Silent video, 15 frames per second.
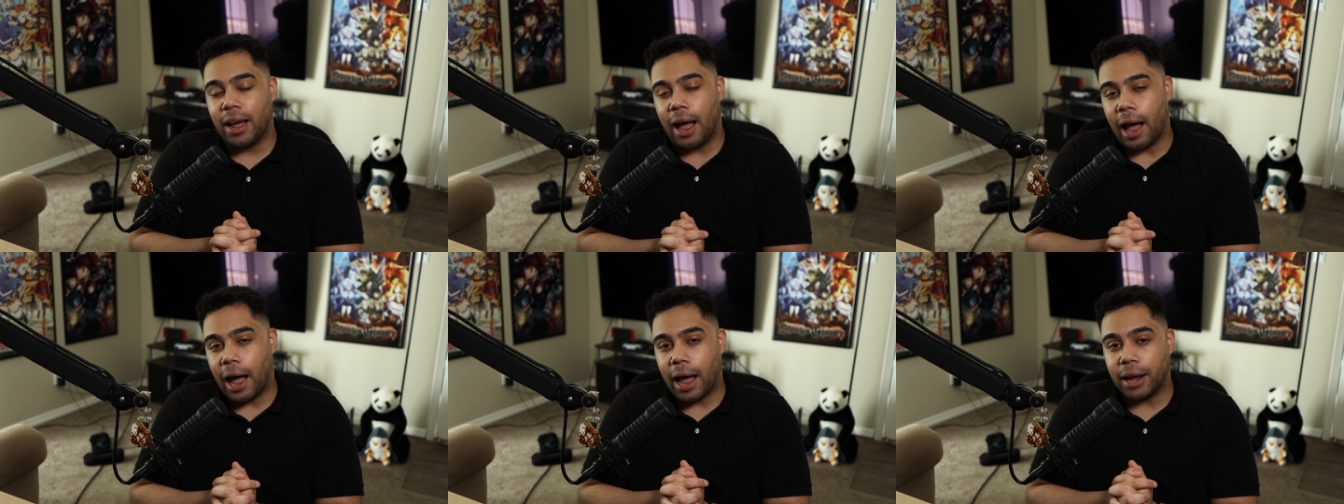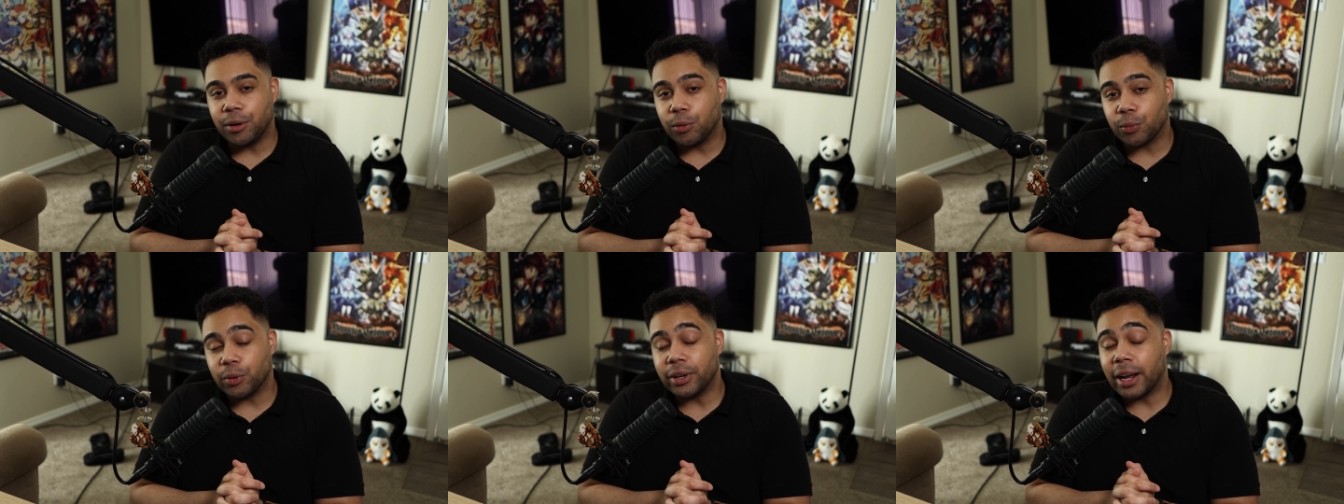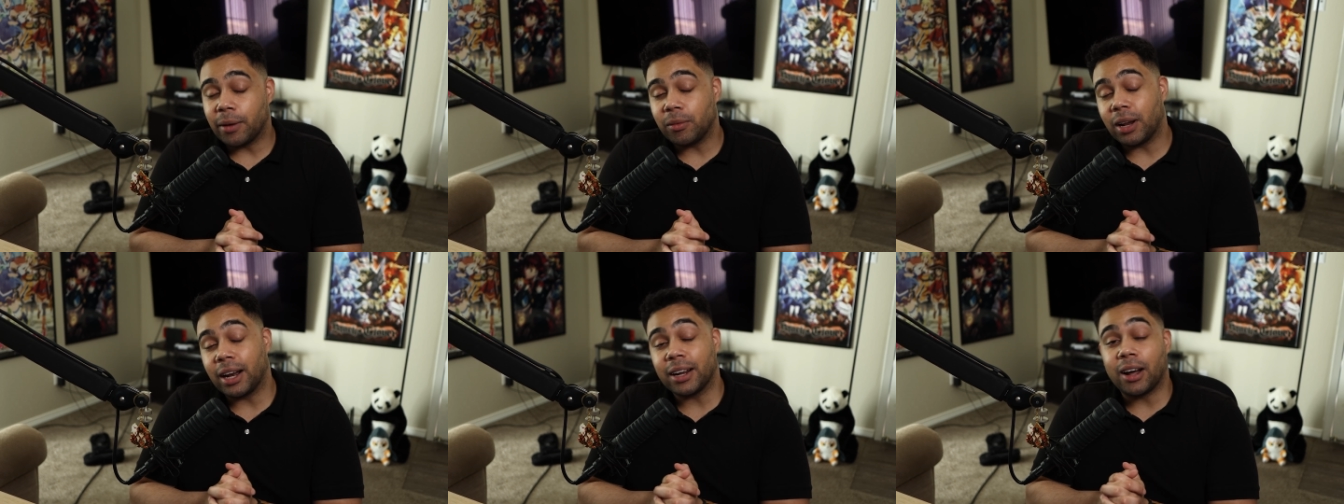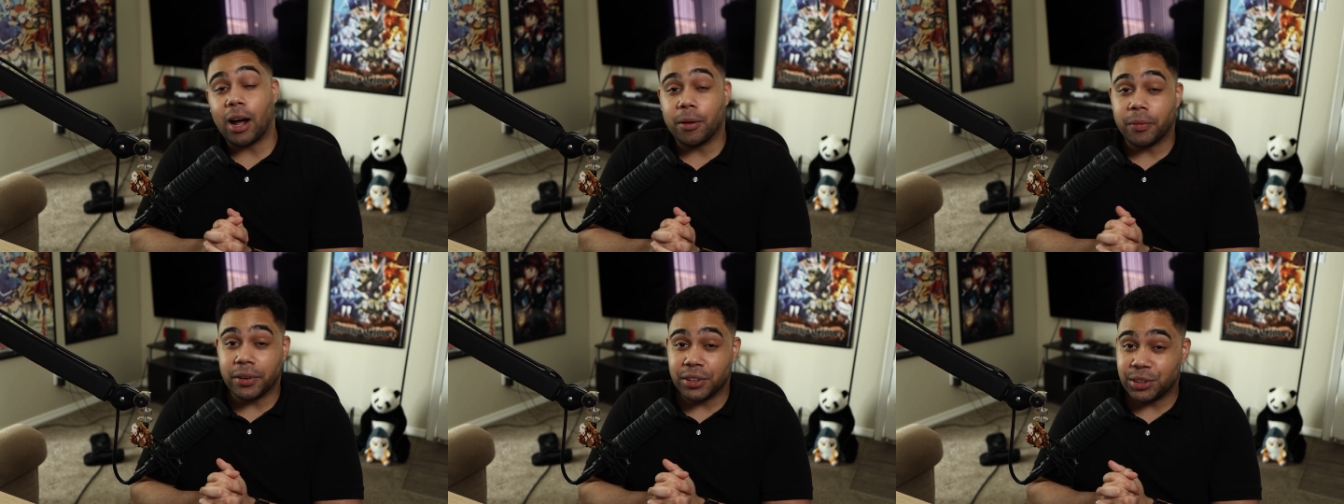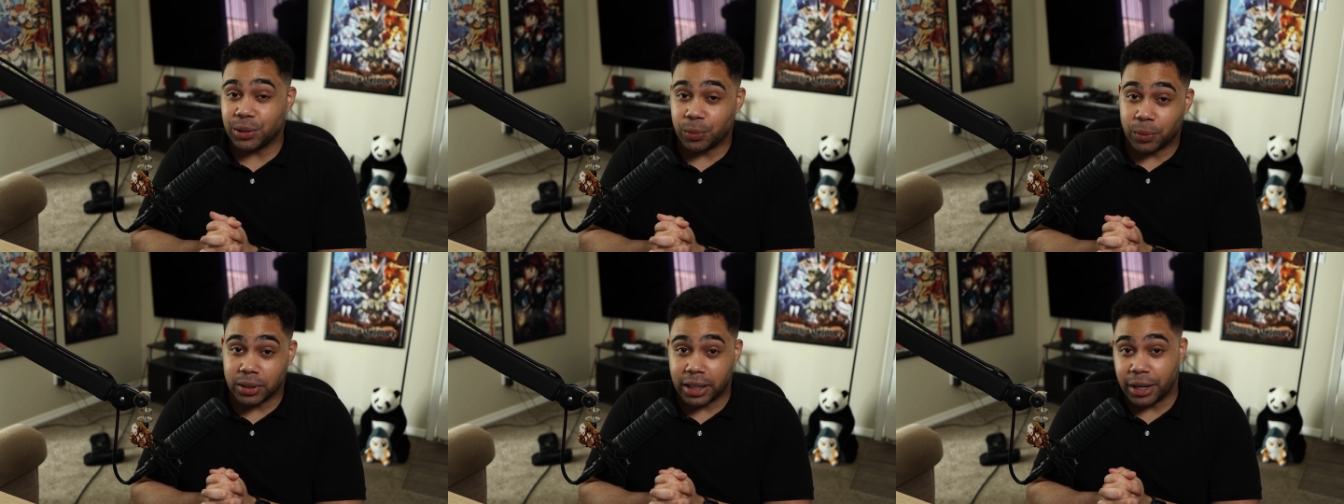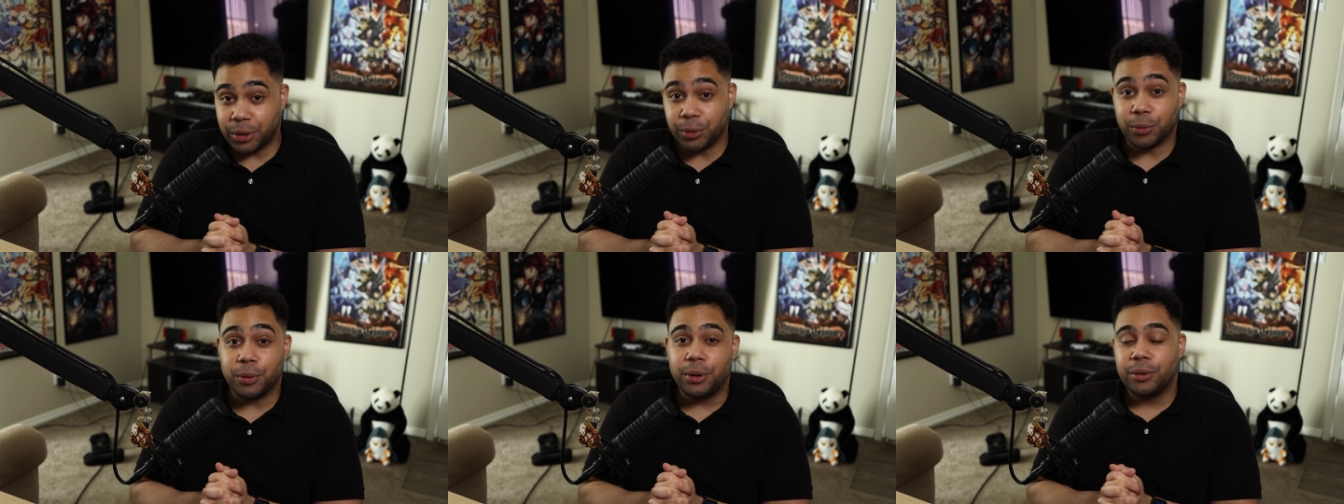I don't really have a lot of confidence in what they do.